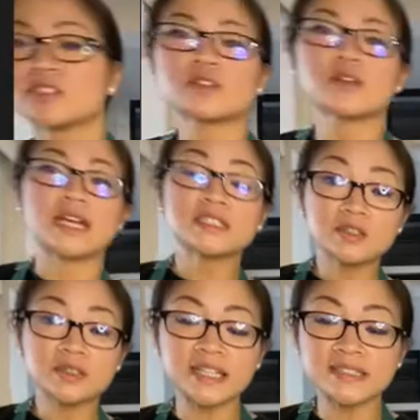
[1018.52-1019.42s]
So as
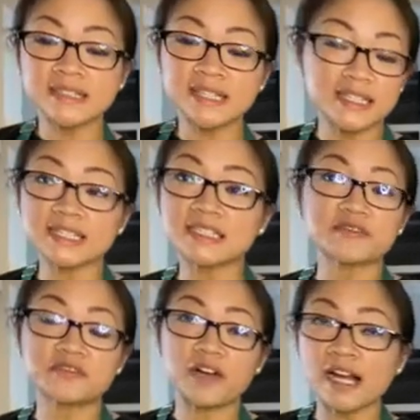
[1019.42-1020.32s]
you can see, it's
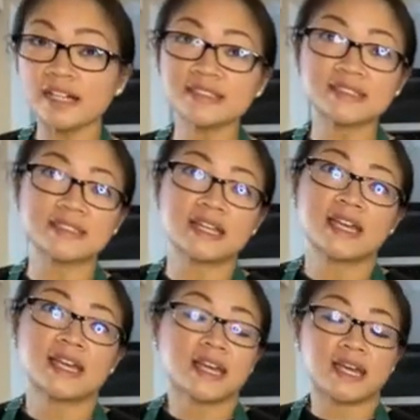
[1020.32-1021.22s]
fast
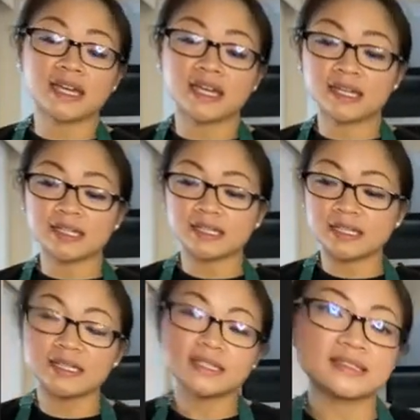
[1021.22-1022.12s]
and
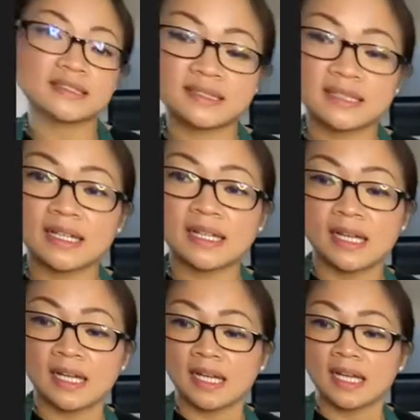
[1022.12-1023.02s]
it's
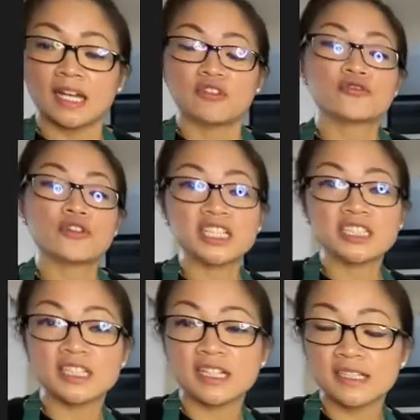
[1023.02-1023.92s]
fresh and